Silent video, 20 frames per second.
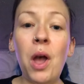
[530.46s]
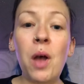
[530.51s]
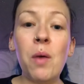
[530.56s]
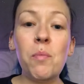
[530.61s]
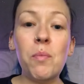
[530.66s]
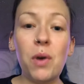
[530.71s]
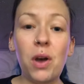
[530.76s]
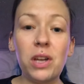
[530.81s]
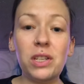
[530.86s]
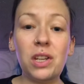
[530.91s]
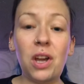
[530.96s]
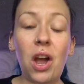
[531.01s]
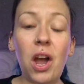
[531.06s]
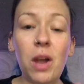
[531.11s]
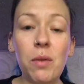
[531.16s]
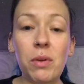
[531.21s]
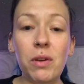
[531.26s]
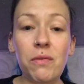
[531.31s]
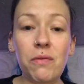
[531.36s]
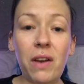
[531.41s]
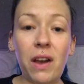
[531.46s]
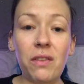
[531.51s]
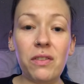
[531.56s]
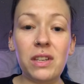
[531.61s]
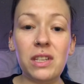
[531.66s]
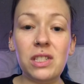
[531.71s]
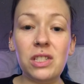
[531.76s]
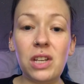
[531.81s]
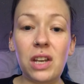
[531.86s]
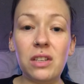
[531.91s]
But I hope you found
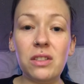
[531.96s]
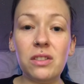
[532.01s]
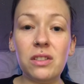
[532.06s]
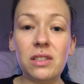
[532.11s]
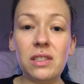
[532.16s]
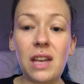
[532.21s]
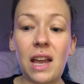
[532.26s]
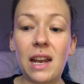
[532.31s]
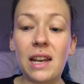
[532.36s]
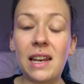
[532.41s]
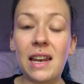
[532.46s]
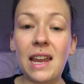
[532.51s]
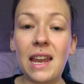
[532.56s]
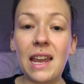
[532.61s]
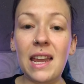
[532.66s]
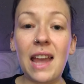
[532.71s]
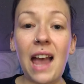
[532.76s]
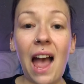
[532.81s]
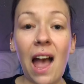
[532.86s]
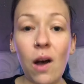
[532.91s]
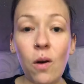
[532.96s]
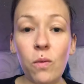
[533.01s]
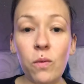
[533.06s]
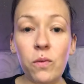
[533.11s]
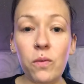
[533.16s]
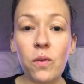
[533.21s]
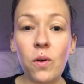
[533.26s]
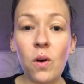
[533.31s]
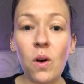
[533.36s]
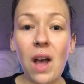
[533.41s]
this gentle technique
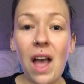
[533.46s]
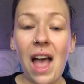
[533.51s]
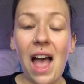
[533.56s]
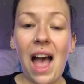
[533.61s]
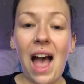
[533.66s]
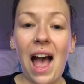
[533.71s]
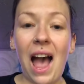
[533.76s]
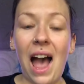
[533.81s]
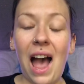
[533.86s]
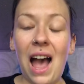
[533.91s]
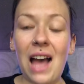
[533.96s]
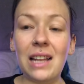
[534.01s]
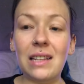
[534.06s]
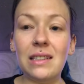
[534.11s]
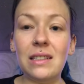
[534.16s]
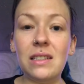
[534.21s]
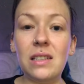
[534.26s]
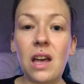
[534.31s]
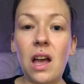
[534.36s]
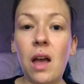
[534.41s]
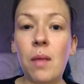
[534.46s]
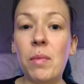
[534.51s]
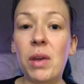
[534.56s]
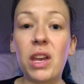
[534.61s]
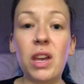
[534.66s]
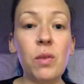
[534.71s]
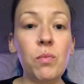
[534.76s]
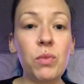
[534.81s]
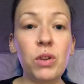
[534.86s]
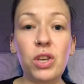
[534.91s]
helpful, and it
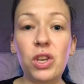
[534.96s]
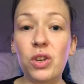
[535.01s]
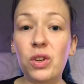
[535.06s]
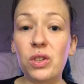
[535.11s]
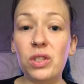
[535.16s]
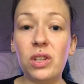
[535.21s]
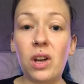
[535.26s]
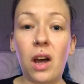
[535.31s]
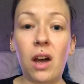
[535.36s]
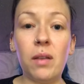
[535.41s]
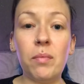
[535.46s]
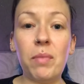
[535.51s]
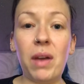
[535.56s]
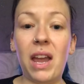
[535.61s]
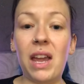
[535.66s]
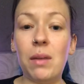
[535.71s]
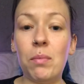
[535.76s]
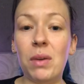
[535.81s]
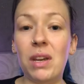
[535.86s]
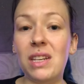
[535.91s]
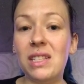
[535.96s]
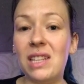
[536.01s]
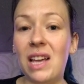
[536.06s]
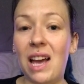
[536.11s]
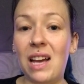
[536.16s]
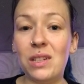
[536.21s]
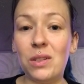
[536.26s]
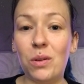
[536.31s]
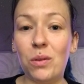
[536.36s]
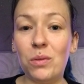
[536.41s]
can be used on babies,
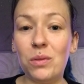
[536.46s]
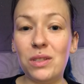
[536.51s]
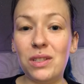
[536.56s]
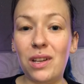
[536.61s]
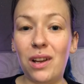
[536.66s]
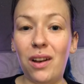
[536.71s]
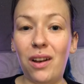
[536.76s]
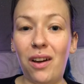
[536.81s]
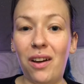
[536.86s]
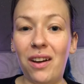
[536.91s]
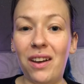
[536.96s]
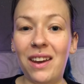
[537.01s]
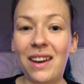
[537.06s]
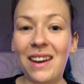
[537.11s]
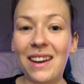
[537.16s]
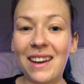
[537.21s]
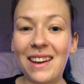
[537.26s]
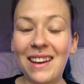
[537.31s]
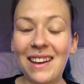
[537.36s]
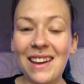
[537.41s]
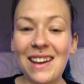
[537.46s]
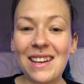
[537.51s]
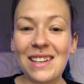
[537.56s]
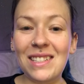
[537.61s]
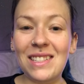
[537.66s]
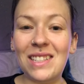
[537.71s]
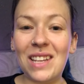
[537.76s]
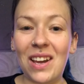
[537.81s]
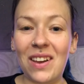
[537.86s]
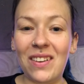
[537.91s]
adults alike,
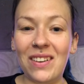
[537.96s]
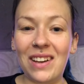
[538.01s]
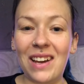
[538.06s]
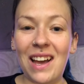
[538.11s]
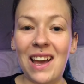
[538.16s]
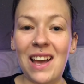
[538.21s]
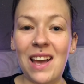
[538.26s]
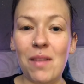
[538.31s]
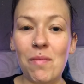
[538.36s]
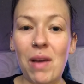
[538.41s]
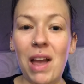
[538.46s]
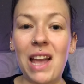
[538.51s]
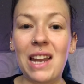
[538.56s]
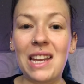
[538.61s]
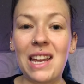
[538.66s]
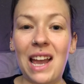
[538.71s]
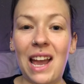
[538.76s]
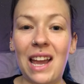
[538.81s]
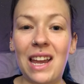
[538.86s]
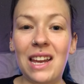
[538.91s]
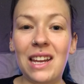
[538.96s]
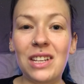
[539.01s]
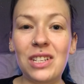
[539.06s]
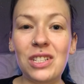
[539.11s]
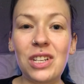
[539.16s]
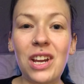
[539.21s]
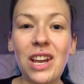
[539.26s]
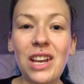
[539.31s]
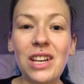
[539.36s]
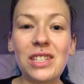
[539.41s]
so any
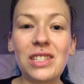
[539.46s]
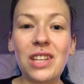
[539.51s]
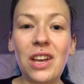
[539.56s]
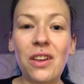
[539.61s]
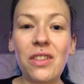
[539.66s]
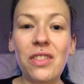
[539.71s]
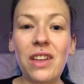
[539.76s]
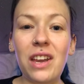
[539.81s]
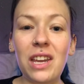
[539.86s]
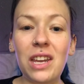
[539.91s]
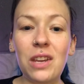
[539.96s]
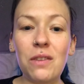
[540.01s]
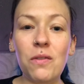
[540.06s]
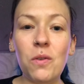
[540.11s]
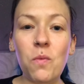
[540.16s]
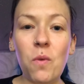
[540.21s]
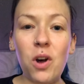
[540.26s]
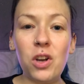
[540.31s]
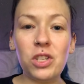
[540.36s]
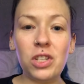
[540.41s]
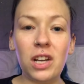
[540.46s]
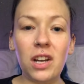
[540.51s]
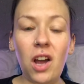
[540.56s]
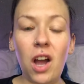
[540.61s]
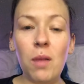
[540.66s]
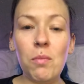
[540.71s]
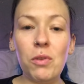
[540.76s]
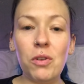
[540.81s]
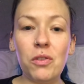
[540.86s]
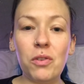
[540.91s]
age. So thank you for watching.
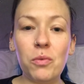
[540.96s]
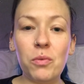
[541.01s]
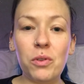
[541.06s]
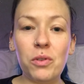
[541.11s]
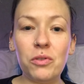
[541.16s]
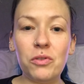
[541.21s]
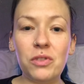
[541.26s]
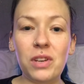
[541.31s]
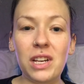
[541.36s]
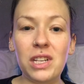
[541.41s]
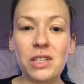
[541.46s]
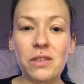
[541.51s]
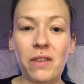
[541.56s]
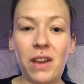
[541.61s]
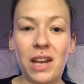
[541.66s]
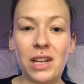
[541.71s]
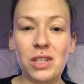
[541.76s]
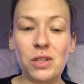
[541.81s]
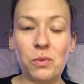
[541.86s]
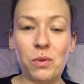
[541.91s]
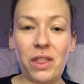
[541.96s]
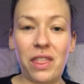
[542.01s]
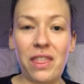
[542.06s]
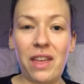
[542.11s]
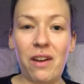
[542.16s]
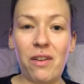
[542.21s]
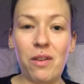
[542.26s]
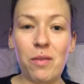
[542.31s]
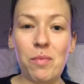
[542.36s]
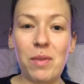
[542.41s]
I'm Laura Waldridge of Angelwood
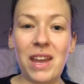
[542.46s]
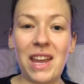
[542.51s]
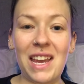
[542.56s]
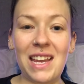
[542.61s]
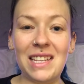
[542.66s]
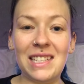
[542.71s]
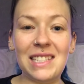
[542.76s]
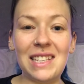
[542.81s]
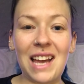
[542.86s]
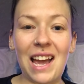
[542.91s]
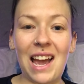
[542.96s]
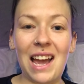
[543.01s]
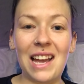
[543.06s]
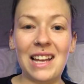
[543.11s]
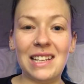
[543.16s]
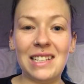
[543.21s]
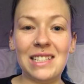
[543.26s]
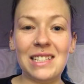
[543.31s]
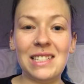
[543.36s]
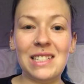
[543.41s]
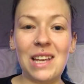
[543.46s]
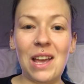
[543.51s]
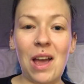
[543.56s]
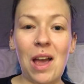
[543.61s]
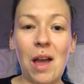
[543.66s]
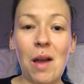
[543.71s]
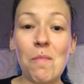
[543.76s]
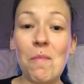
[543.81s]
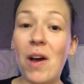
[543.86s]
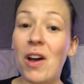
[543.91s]
Therapies, and
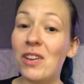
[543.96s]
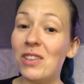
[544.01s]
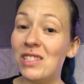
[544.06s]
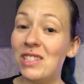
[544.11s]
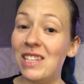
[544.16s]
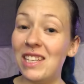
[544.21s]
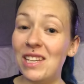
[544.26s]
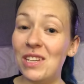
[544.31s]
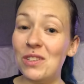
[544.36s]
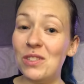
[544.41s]
I'll see you